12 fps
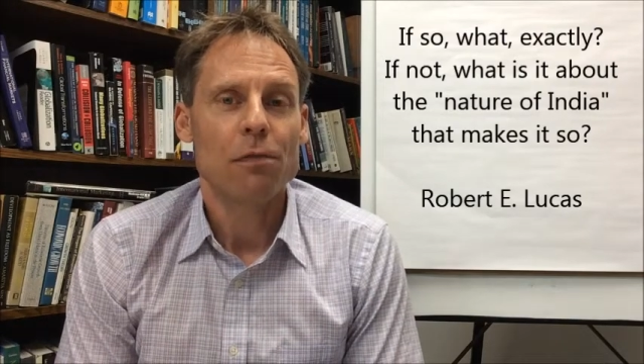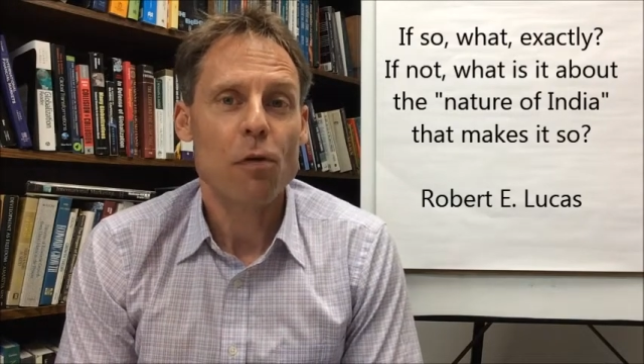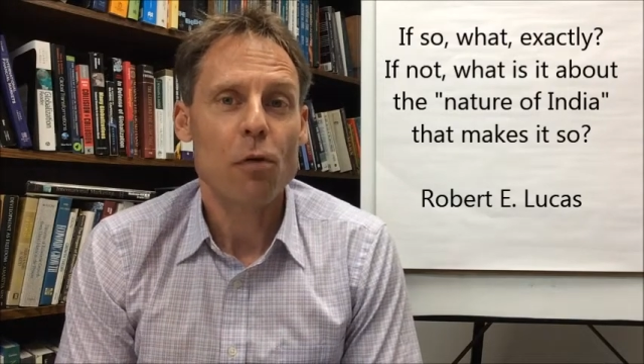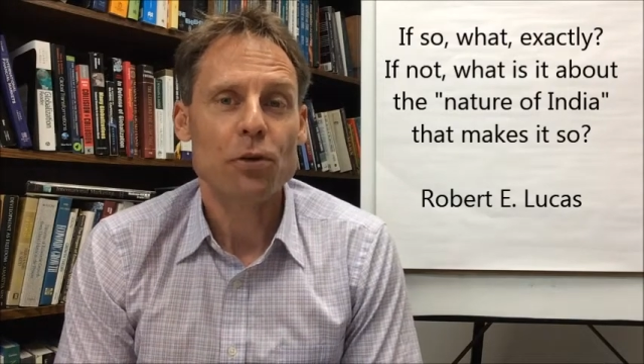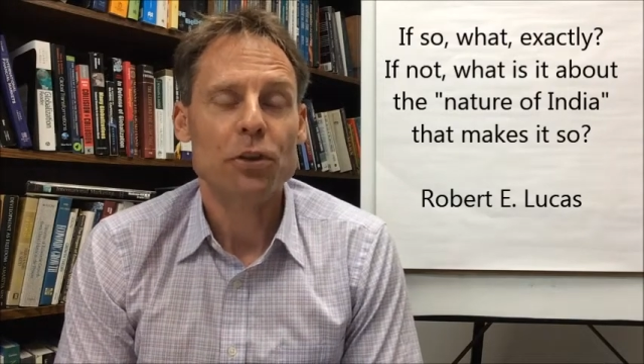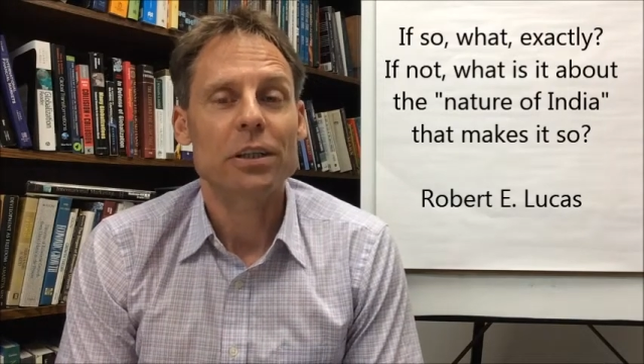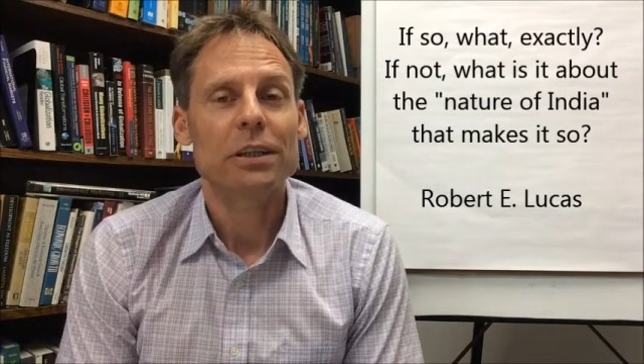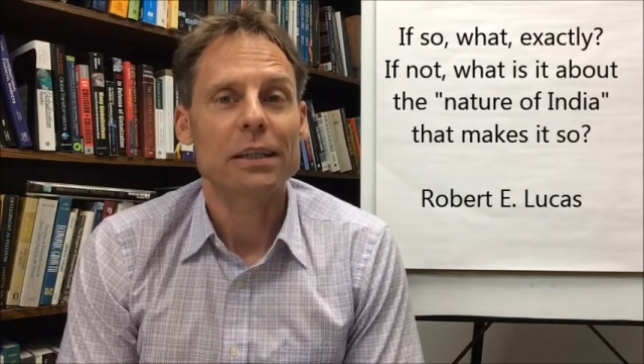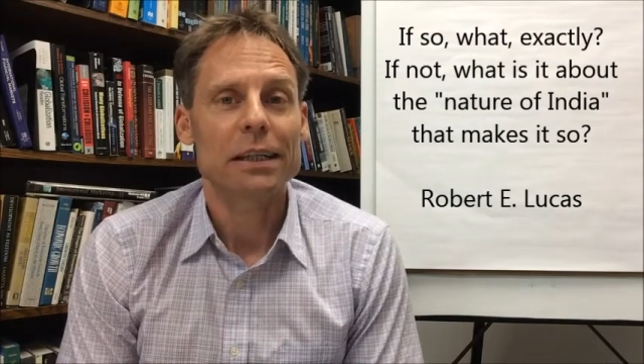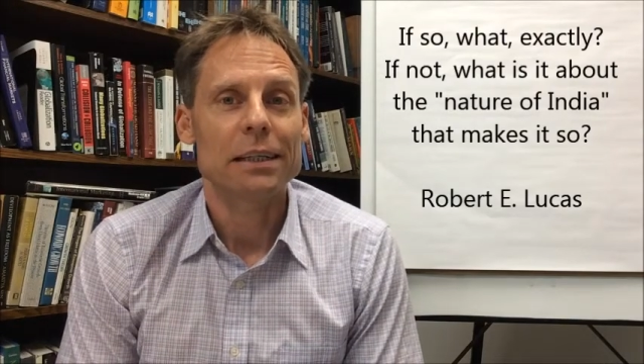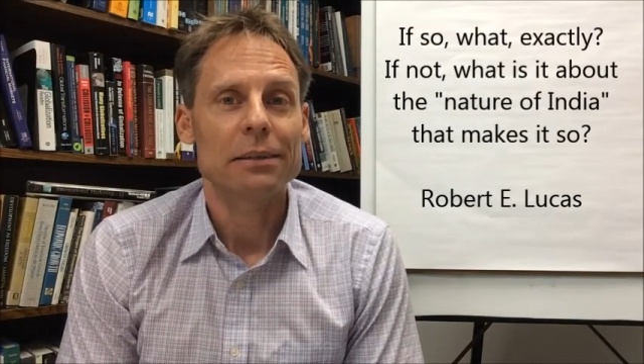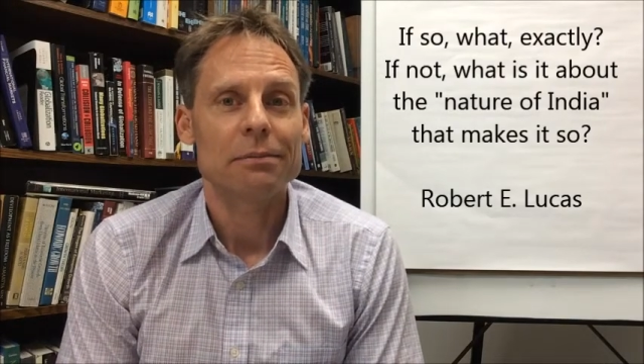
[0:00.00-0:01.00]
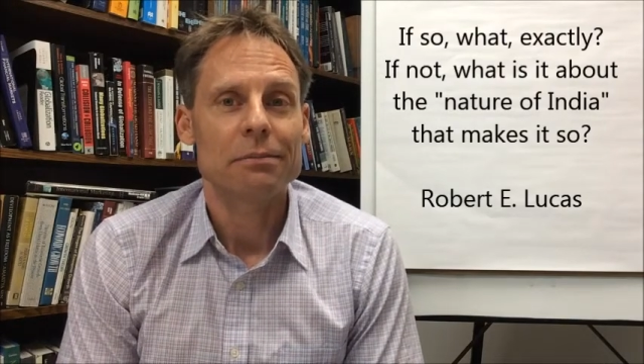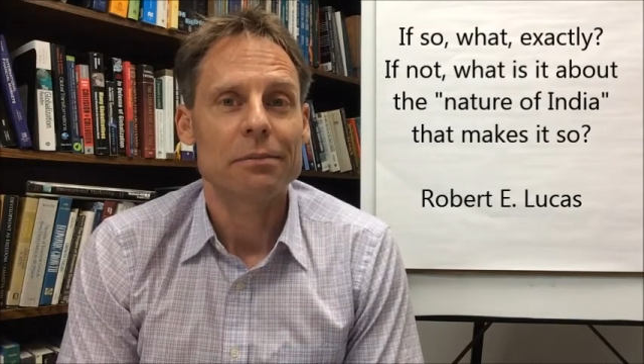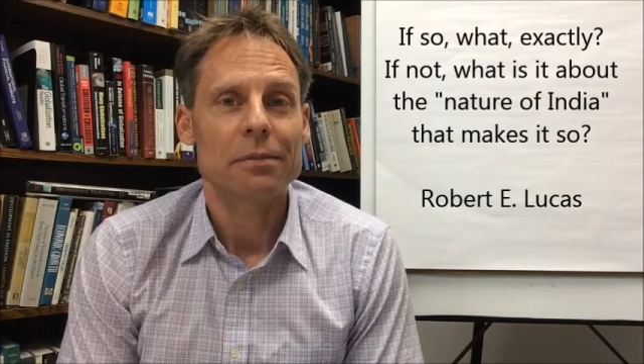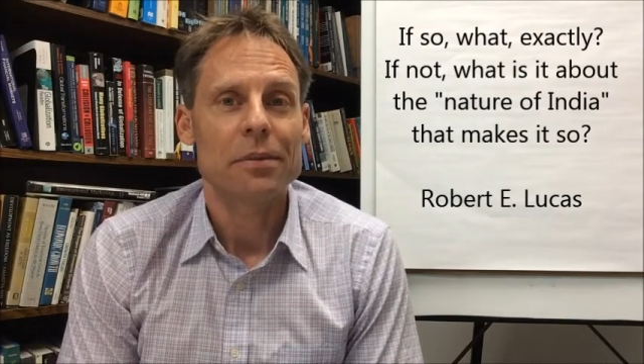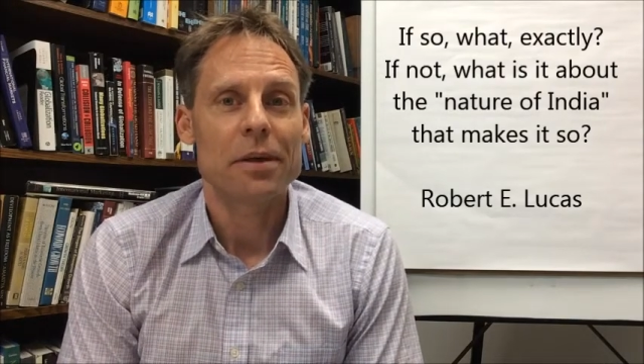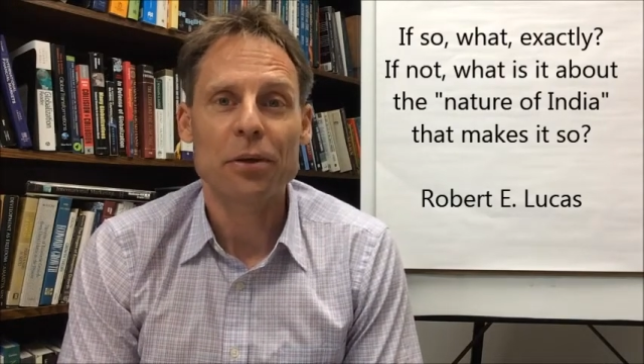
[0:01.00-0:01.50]
Unfortunately,
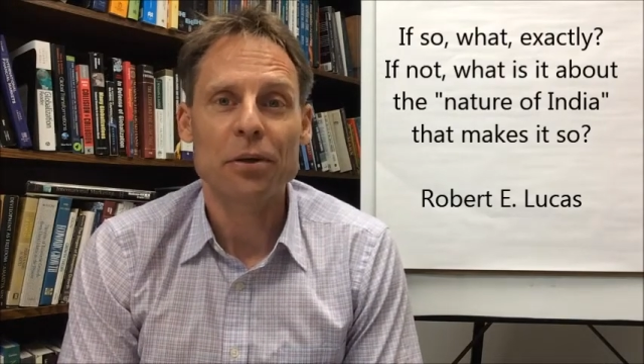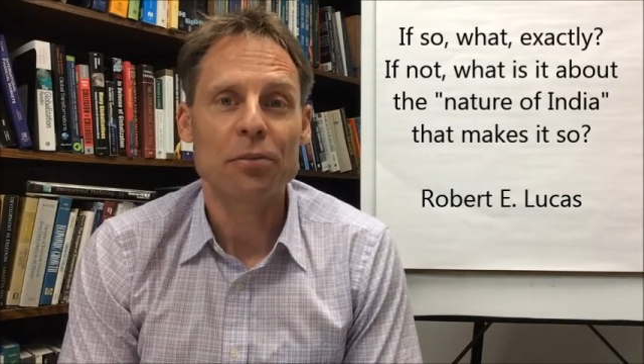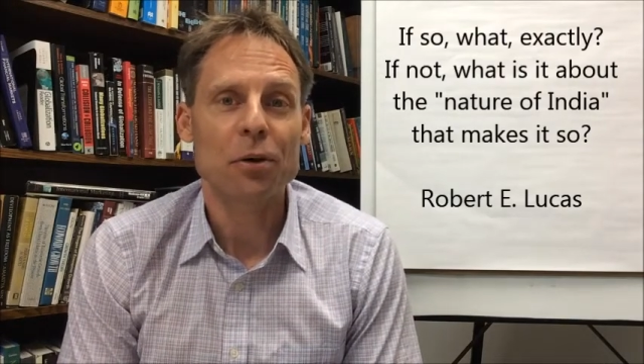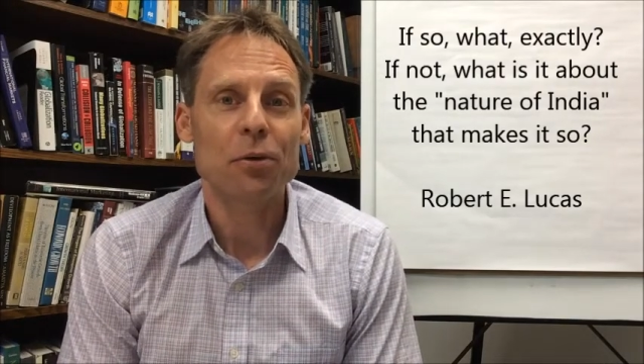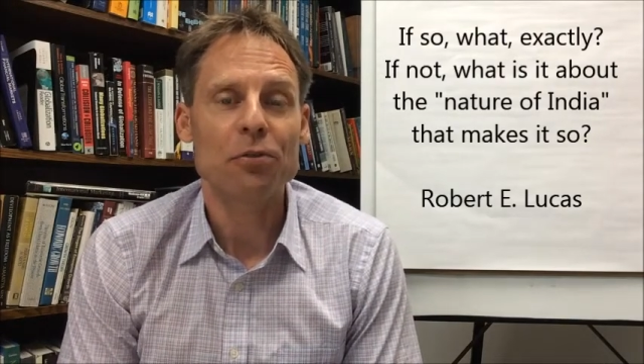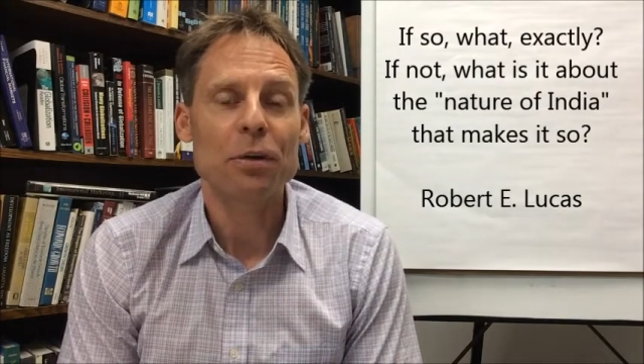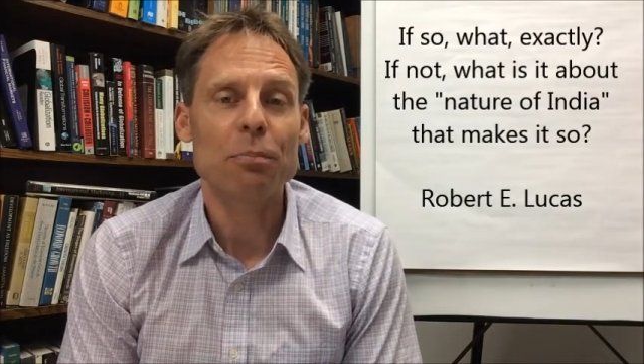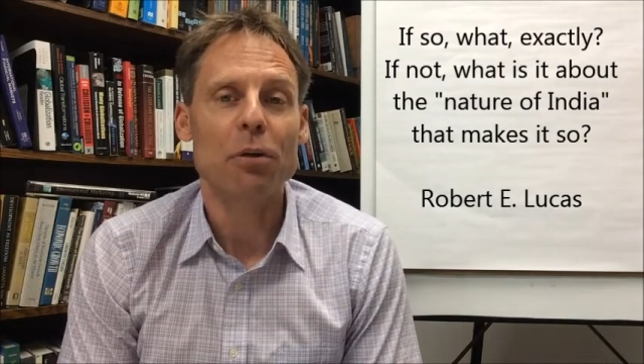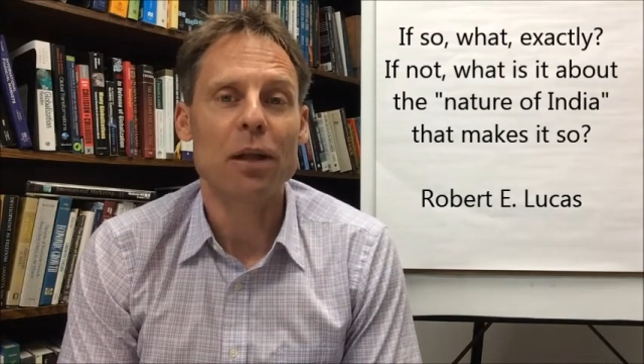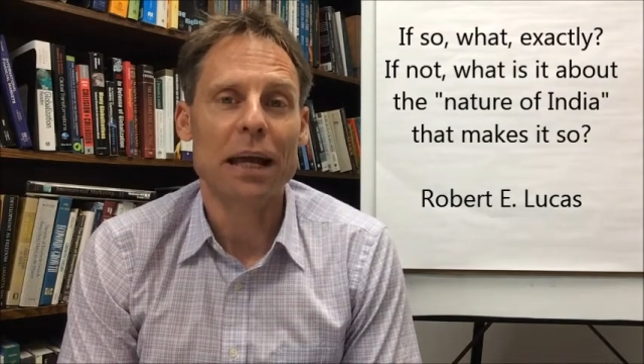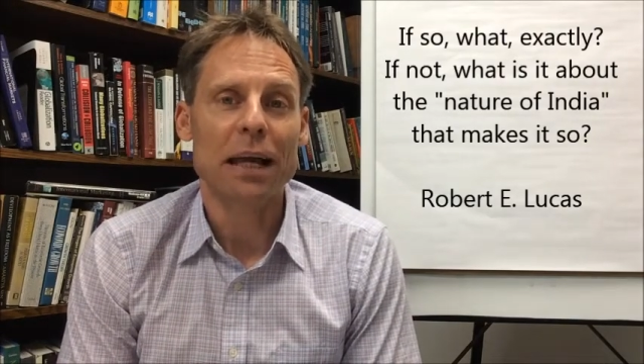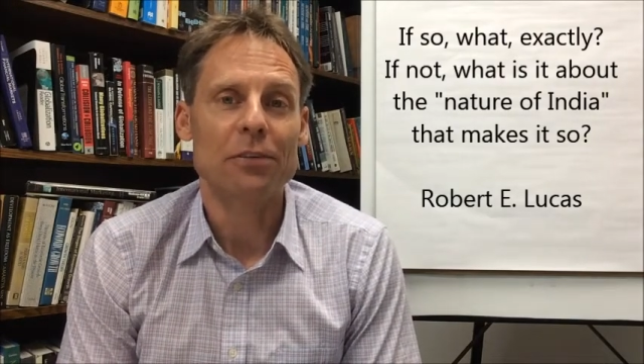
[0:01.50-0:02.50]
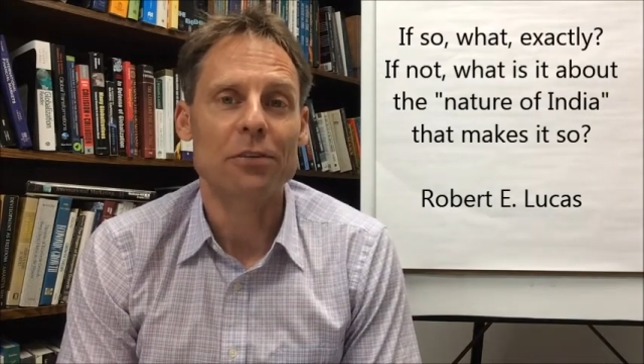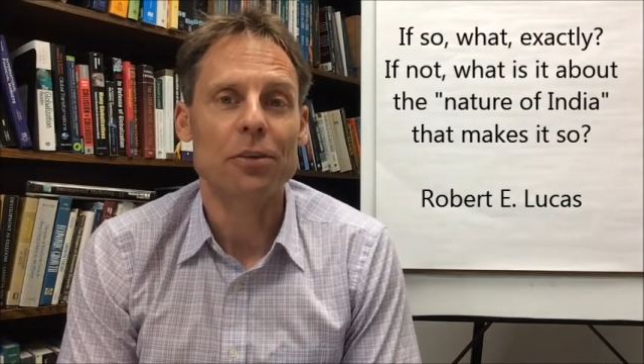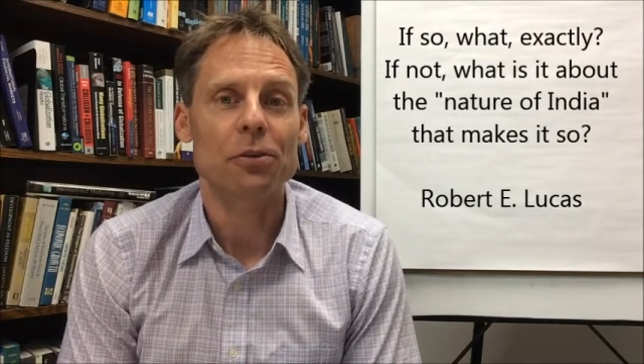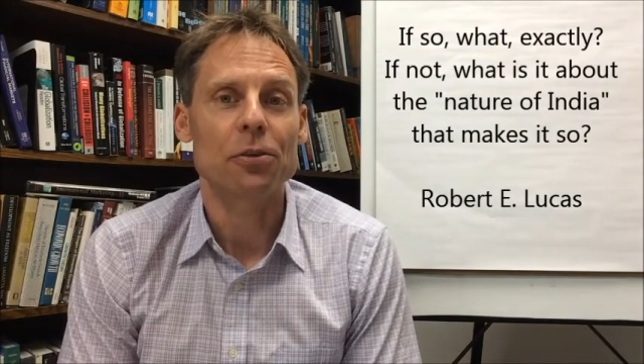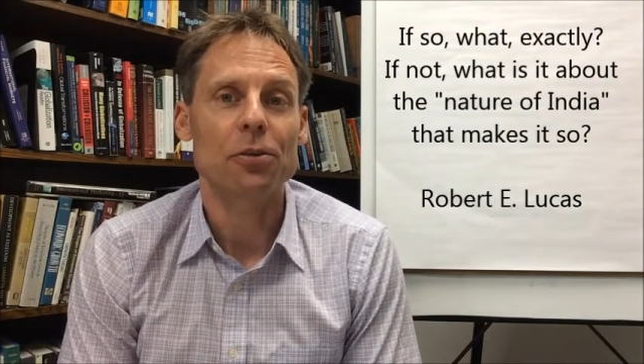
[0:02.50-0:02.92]
there is no simple answer